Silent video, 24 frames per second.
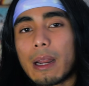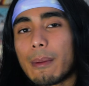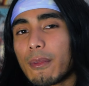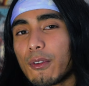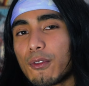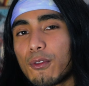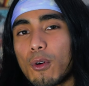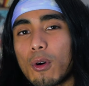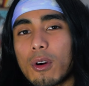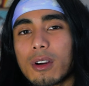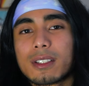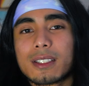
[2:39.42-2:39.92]
Number
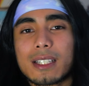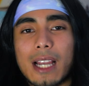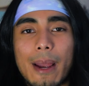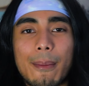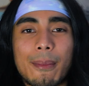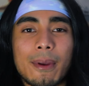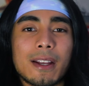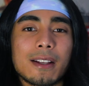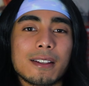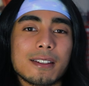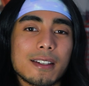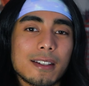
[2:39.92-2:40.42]
4 is time
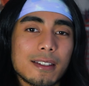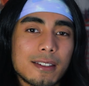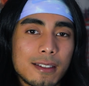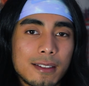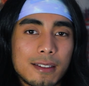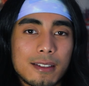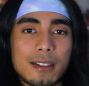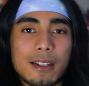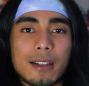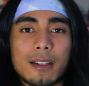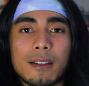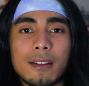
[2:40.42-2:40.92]
and
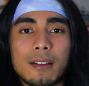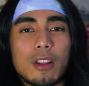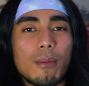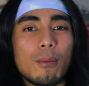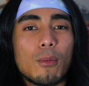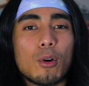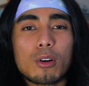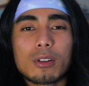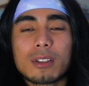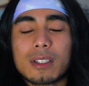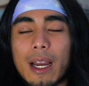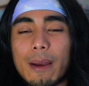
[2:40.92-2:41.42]
consistency. The
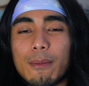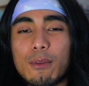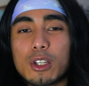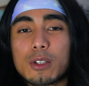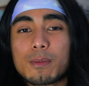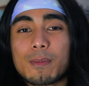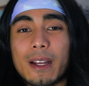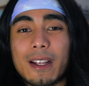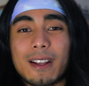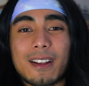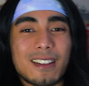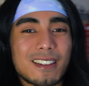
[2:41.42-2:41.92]
more time you
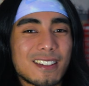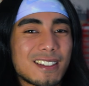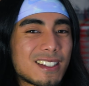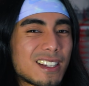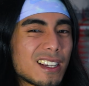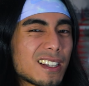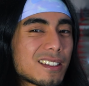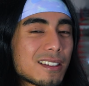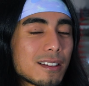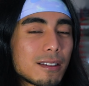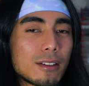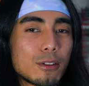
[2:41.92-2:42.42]
spend
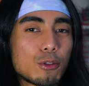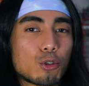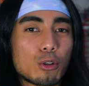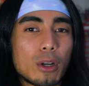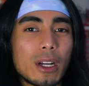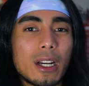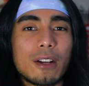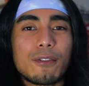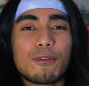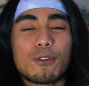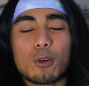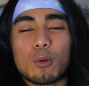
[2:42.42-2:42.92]
consistently
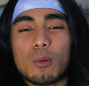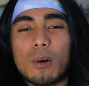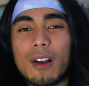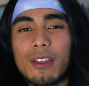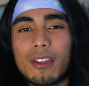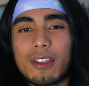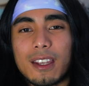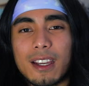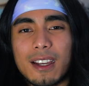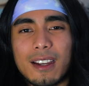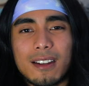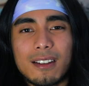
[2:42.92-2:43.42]
training for one
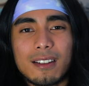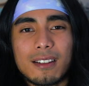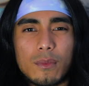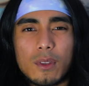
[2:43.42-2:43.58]
thing,